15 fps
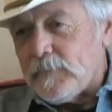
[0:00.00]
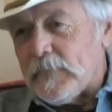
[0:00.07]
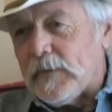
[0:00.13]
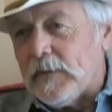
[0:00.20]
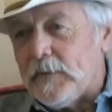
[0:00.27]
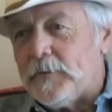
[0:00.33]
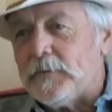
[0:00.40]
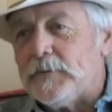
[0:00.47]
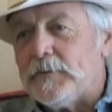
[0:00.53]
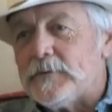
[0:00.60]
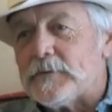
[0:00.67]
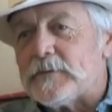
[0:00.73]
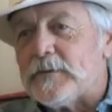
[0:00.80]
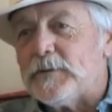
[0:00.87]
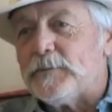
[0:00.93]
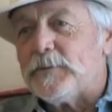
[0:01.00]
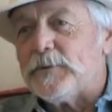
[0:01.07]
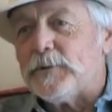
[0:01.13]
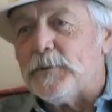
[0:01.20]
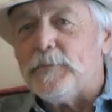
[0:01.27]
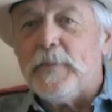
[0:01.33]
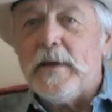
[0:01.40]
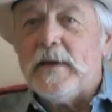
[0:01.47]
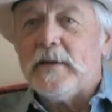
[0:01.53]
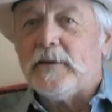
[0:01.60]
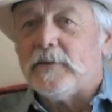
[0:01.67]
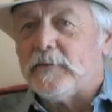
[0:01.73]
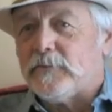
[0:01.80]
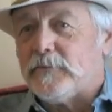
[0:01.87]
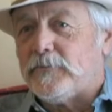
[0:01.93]
introduces him to a band
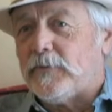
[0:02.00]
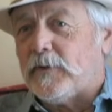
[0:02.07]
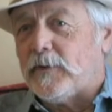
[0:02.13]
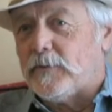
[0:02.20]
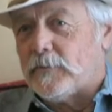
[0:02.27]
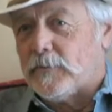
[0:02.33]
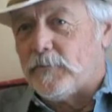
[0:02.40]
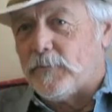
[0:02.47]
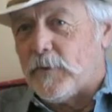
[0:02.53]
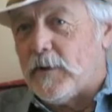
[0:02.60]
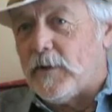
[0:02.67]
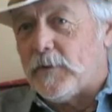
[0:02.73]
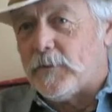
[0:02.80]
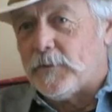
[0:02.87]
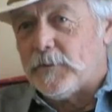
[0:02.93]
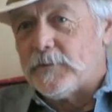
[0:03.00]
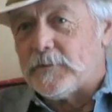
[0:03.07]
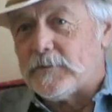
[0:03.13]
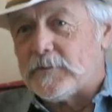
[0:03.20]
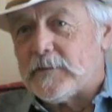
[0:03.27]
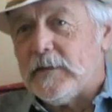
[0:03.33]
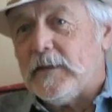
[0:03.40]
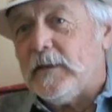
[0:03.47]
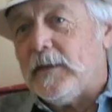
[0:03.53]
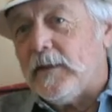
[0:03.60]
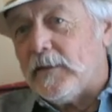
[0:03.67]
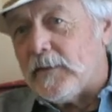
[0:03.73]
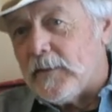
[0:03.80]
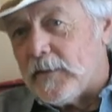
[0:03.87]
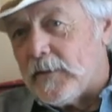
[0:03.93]
of wild horses
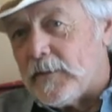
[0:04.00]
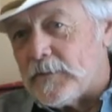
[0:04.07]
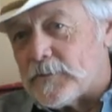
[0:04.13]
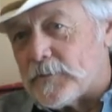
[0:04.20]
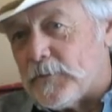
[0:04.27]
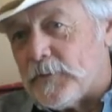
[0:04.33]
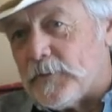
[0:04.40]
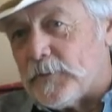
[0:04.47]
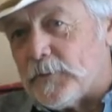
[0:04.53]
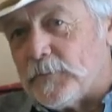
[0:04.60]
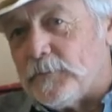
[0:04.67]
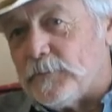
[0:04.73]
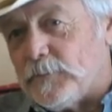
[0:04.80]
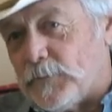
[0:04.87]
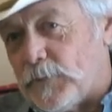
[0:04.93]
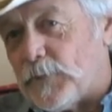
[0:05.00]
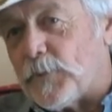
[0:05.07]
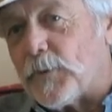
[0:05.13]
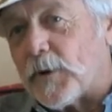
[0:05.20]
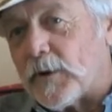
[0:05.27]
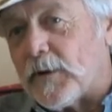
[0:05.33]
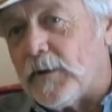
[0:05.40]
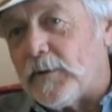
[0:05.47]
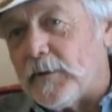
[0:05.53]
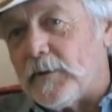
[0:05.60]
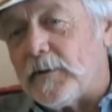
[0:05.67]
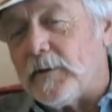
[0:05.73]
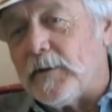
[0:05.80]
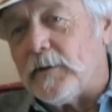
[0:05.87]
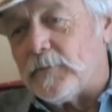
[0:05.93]
that he's going to work in
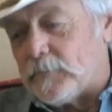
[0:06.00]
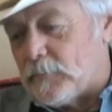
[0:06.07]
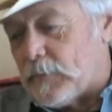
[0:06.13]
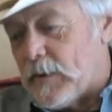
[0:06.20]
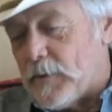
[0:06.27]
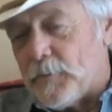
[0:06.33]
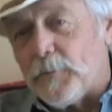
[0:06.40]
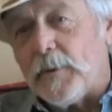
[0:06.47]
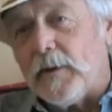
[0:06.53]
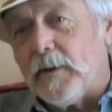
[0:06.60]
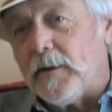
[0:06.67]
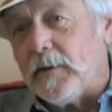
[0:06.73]
the round pen